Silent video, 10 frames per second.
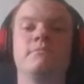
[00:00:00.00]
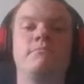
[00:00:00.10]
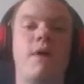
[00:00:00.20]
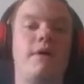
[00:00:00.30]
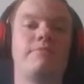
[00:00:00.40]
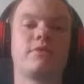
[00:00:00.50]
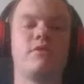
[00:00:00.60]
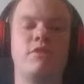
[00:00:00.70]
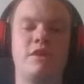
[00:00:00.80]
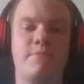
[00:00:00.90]
but
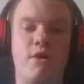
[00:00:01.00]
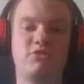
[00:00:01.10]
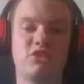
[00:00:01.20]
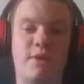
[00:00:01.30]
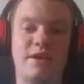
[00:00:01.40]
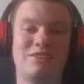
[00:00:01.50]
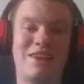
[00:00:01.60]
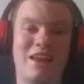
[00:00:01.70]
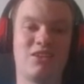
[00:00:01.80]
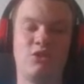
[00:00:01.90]
when the ball swings in
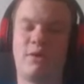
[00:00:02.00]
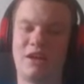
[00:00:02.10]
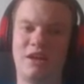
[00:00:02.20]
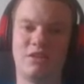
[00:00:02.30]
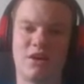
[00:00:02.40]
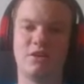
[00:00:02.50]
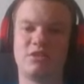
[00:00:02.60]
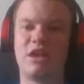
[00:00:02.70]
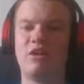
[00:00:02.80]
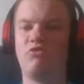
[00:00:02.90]
England like it does,
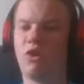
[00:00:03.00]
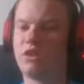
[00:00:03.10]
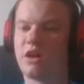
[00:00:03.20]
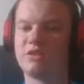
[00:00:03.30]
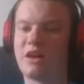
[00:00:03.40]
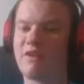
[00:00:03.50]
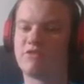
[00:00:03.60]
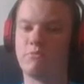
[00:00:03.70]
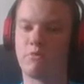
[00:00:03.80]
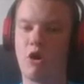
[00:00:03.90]
he really does have
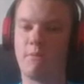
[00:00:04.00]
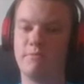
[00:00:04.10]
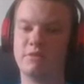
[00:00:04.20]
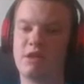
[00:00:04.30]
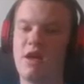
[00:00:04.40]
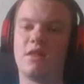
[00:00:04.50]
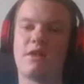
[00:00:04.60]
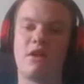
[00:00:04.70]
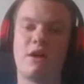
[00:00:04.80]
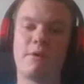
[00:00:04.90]
some problems.
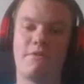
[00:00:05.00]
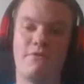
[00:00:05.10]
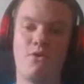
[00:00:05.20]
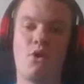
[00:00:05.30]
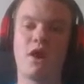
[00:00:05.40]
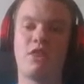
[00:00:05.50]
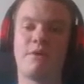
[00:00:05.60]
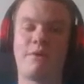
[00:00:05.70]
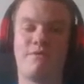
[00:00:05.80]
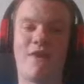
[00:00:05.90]
Their number 4 and
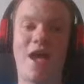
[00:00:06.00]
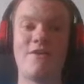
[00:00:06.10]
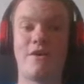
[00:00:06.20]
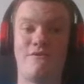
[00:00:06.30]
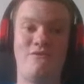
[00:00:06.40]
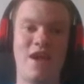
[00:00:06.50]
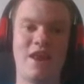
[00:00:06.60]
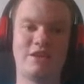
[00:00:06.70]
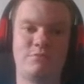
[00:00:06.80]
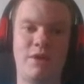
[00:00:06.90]
number 5 are very
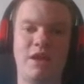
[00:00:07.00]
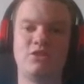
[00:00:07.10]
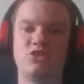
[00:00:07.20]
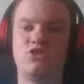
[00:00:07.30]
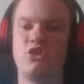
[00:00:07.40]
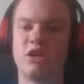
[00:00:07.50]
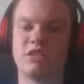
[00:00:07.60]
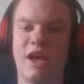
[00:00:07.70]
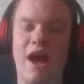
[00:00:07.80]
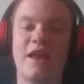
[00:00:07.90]
experienced. Yunus
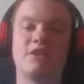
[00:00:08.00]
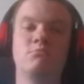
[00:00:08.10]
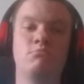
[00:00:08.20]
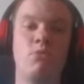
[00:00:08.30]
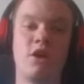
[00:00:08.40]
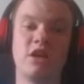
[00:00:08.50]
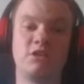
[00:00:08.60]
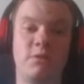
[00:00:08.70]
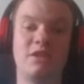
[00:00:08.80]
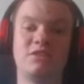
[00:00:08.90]
Khan has more
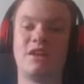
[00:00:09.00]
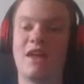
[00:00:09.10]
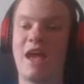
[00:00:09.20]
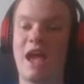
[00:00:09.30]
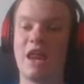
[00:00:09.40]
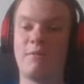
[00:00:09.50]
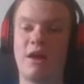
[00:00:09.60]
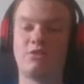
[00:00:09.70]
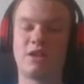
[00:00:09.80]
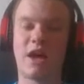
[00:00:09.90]
experience than anyone
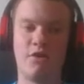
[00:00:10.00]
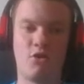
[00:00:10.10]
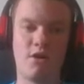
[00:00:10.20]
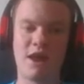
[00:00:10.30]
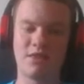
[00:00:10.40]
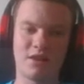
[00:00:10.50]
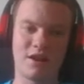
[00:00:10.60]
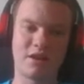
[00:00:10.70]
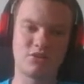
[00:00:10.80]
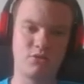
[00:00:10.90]
else I know in
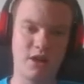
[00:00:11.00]
international